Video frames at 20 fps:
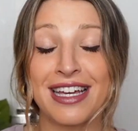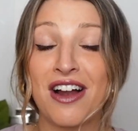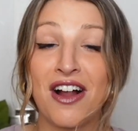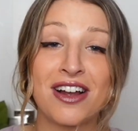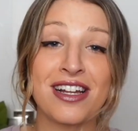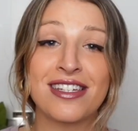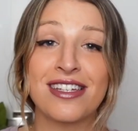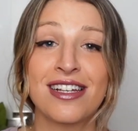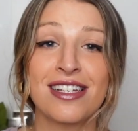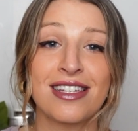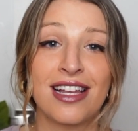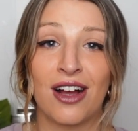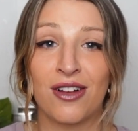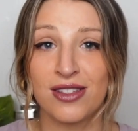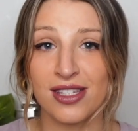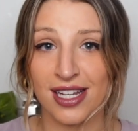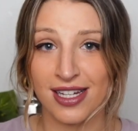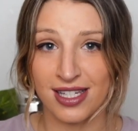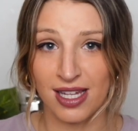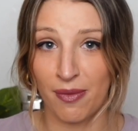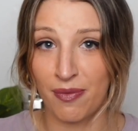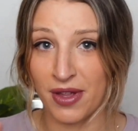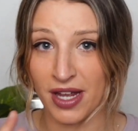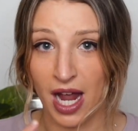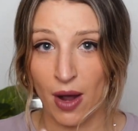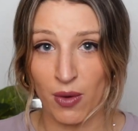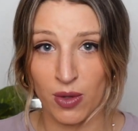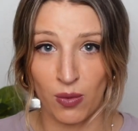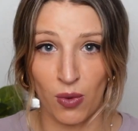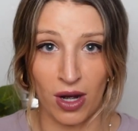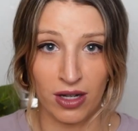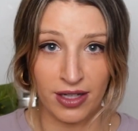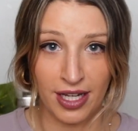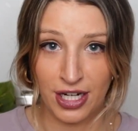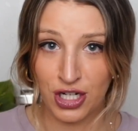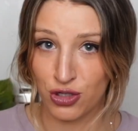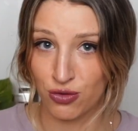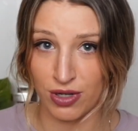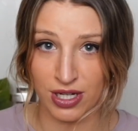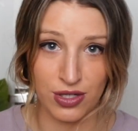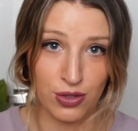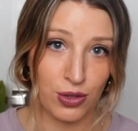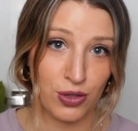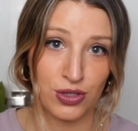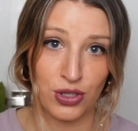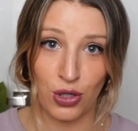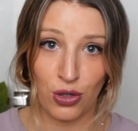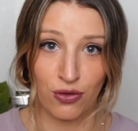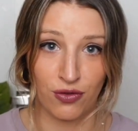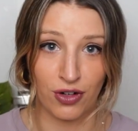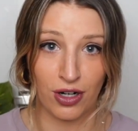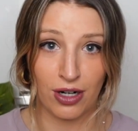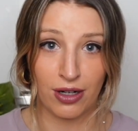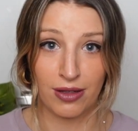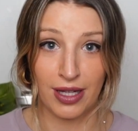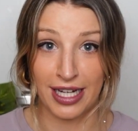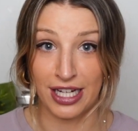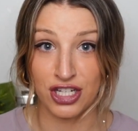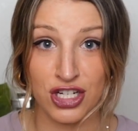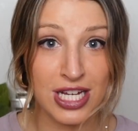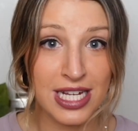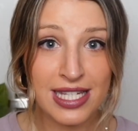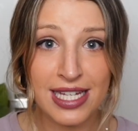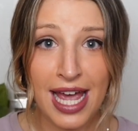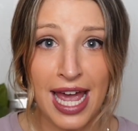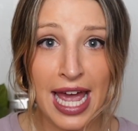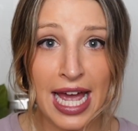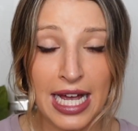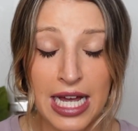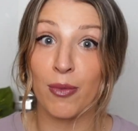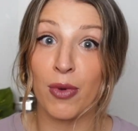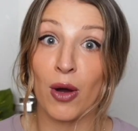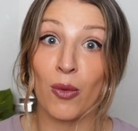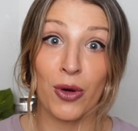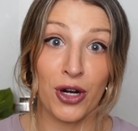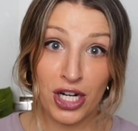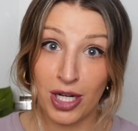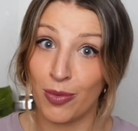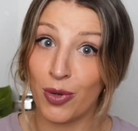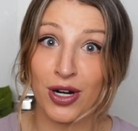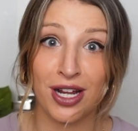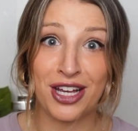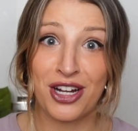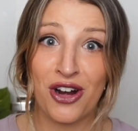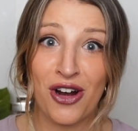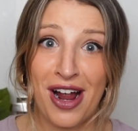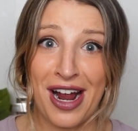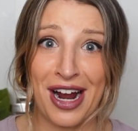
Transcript: It honestly sounds like something I would want like drizzled over like a cheesecake, but we're gonna put it in our